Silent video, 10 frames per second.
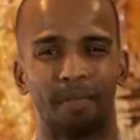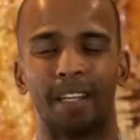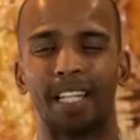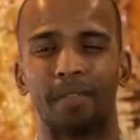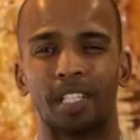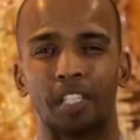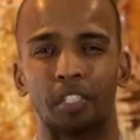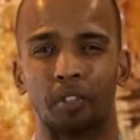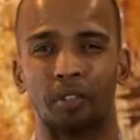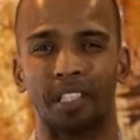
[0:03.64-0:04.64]
My name's
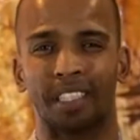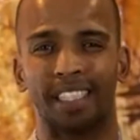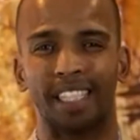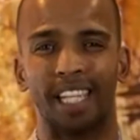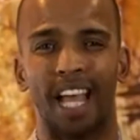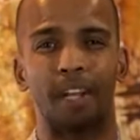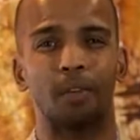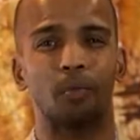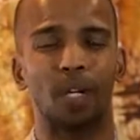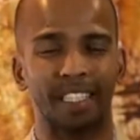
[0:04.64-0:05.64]
Gershwin Kutsi,
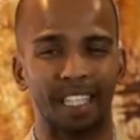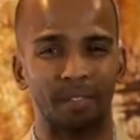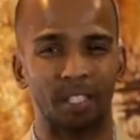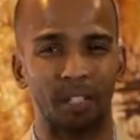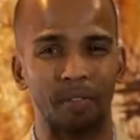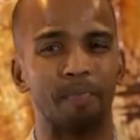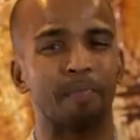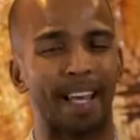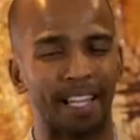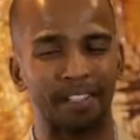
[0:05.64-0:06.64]
and welcome to
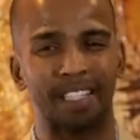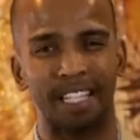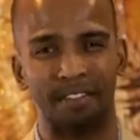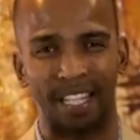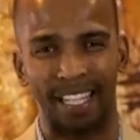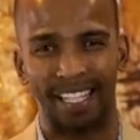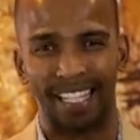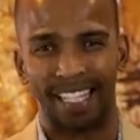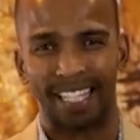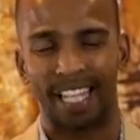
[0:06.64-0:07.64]

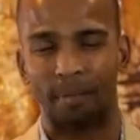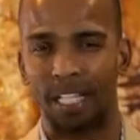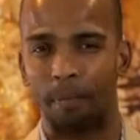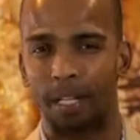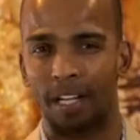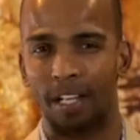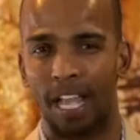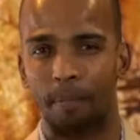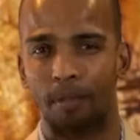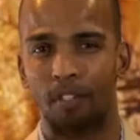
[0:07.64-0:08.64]
MeloTV. Coming up in our
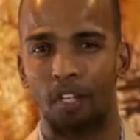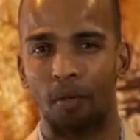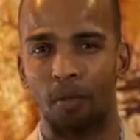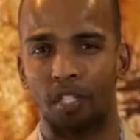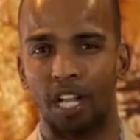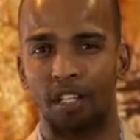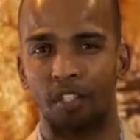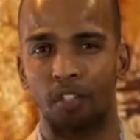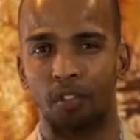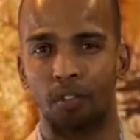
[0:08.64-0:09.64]
episode, we
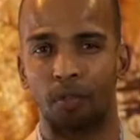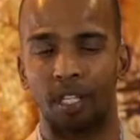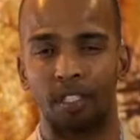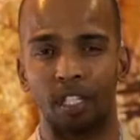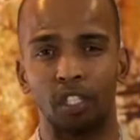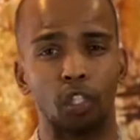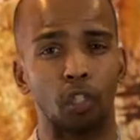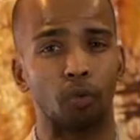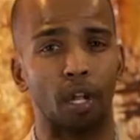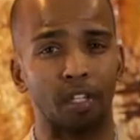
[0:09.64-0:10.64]
chat to resident
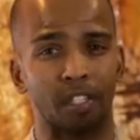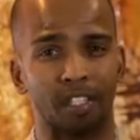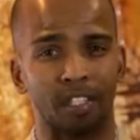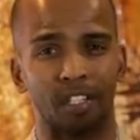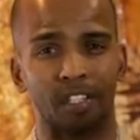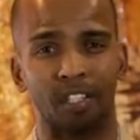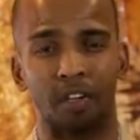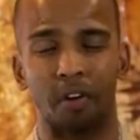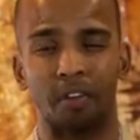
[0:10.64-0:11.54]
neurologist Dr.